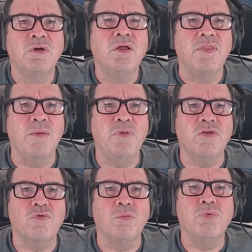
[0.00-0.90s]
That makes
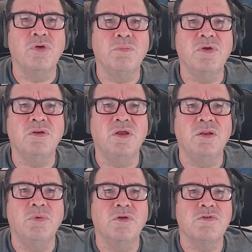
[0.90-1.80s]
for a pretty big
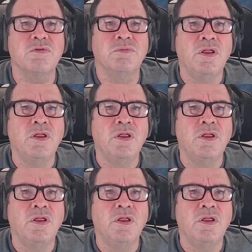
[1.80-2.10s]
database.